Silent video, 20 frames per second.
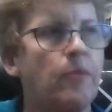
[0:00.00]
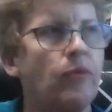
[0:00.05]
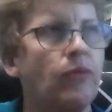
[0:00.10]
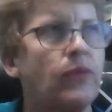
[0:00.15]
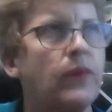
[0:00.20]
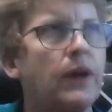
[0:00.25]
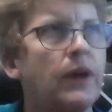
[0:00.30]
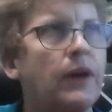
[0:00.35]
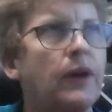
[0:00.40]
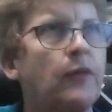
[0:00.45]

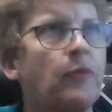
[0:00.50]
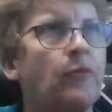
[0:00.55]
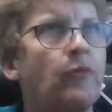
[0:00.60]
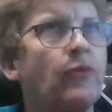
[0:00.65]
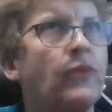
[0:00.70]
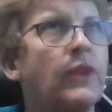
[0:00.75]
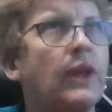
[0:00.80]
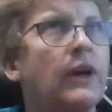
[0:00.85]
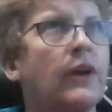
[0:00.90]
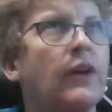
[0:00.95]
the
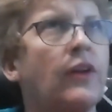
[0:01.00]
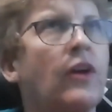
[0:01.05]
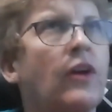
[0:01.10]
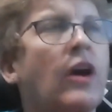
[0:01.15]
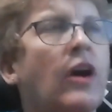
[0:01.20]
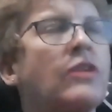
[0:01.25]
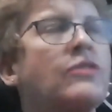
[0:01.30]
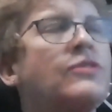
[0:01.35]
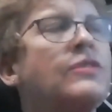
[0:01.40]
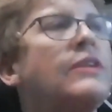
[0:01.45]

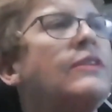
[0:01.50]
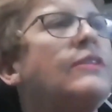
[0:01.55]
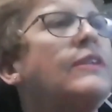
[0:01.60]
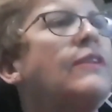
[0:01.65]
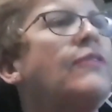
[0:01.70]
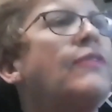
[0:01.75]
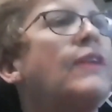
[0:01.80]
RCC